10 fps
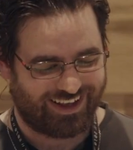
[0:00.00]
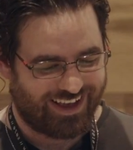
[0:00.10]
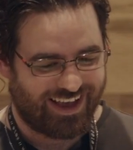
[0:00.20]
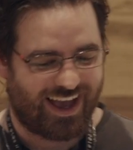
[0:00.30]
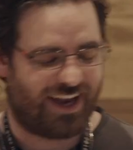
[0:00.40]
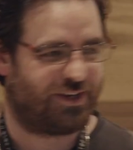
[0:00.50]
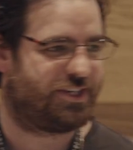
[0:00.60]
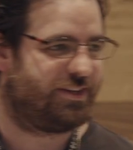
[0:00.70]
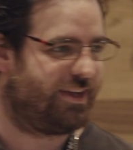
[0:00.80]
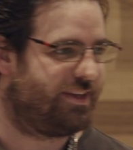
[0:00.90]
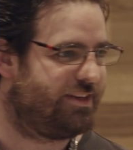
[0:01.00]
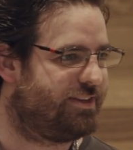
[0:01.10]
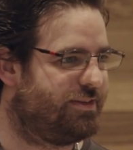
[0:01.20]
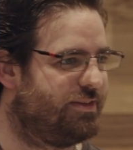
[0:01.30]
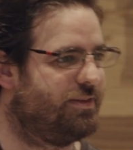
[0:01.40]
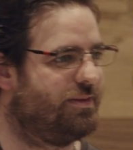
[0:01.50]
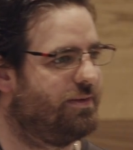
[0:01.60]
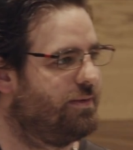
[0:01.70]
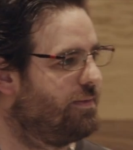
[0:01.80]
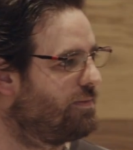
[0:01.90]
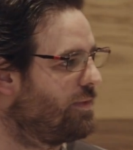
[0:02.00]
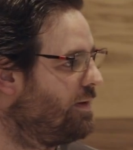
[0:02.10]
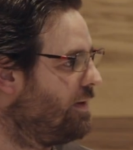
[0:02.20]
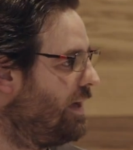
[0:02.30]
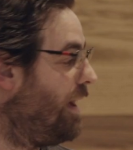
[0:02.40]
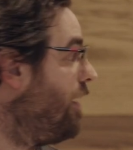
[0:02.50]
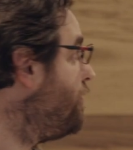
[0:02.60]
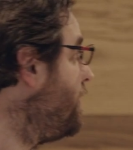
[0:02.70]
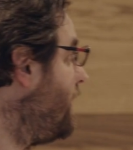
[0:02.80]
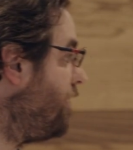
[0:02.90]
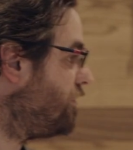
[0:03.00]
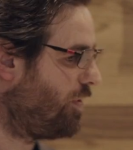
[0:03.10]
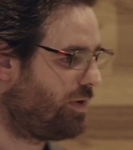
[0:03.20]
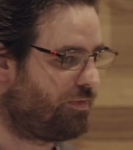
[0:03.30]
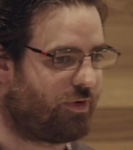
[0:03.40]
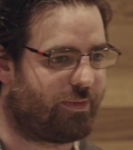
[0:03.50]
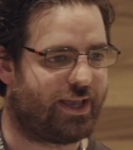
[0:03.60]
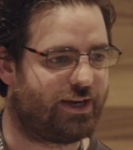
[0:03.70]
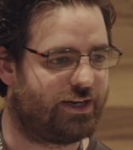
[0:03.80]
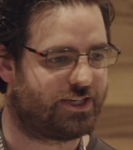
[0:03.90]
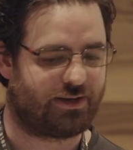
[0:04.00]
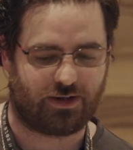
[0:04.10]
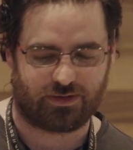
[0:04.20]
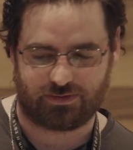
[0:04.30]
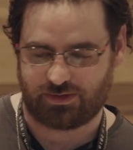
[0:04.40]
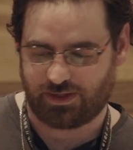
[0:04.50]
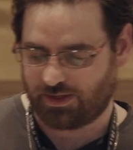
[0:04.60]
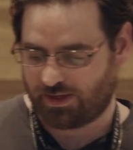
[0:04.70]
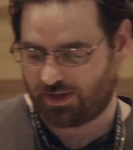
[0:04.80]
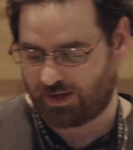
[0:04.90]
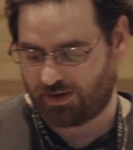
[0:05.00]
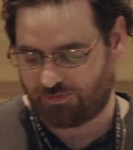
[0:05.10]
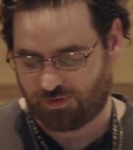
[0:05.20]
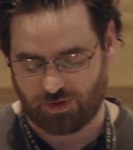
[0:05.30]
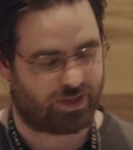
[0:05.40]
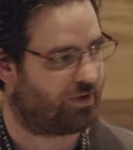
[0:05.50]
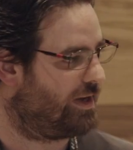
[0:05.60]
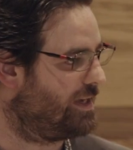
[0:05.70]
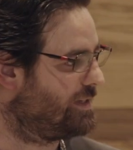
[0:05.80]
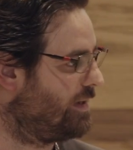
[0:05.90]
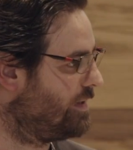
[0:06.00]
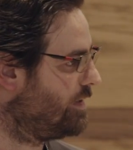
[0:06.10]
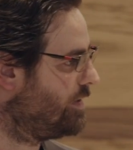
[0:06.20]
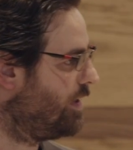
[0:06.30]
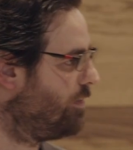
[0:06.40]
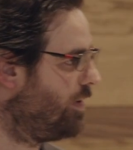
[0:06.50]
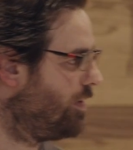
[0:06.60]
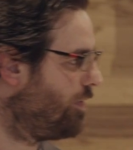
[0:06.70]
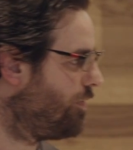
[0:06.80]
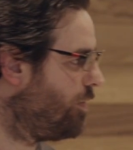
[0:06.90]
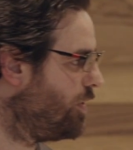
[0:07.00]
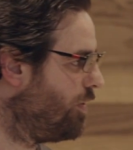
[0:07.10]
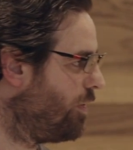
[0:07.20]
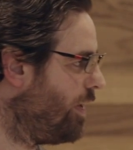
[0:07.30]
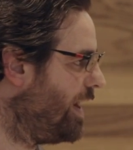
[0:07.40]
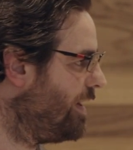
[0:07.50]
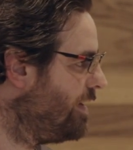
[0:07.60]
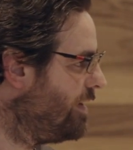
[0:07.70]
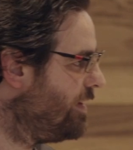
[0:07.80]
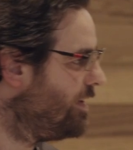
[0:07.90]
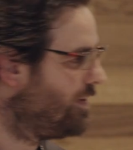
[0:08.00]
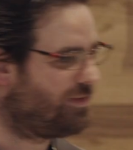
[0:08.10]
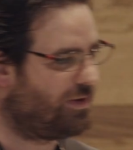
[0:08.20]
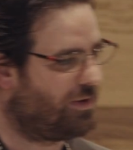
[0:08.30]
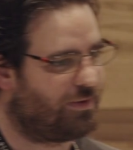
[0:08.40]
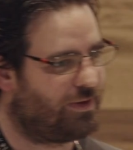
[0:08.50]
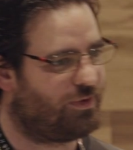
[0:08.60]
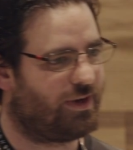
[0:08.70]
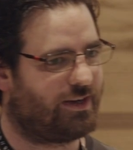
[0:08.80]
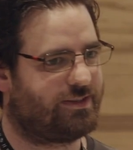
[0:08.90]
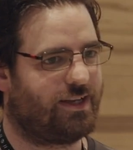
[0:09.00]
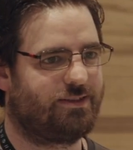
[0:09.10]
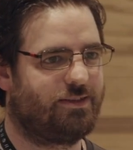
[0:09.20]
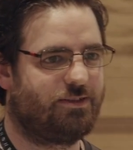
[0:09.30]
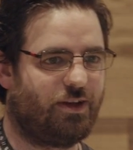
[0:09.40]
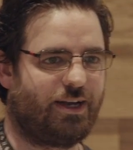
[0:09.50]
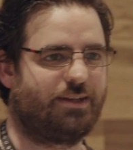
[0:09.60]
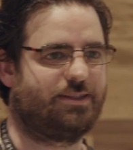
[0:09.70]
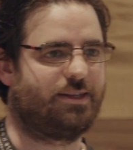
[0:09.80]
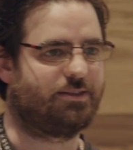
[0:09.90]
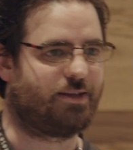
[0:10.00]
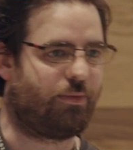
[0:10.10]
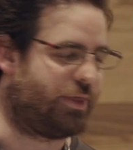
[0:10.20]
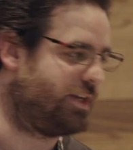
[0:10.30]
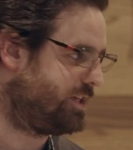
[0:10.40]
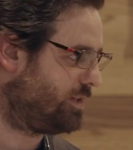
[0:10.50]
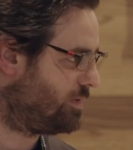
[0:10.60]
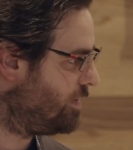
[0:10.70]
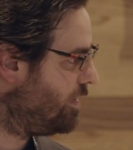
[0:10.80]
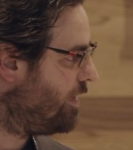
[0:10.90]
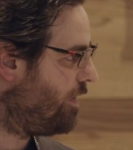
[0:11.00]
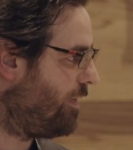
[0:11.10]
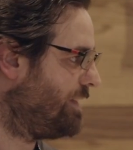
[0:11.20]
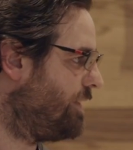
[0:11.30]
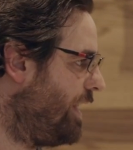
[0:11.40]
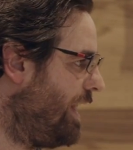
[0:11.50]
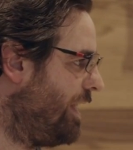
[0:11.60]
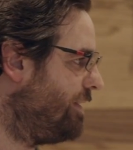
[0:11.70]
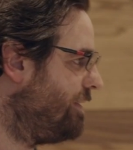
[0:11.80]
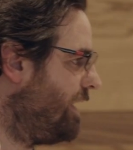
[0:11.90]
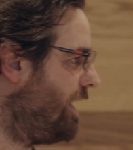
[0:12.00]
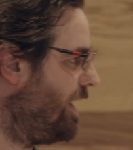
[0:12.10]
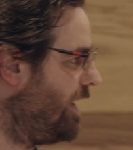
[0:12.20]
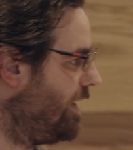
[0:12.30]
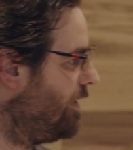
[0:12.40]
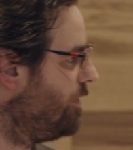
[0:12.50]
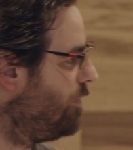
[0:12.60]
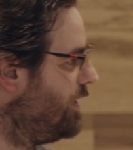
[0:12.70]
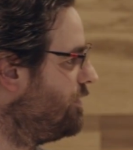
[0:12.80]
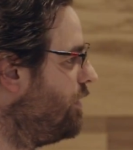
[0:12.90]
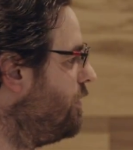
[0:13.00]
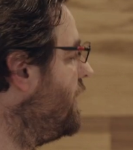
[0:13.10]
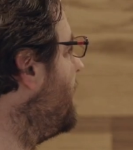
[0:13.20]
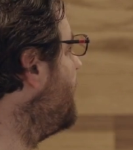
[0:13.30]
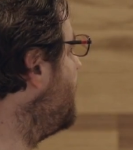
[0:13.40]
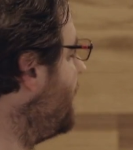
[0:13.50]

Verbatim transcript: and you you need to. I'm I'm sorry for my English. I'm not uh, from the U.S. I come all over from Uruguay. So if you understand don't understand something, just raise your hand, say hey, please repeat it,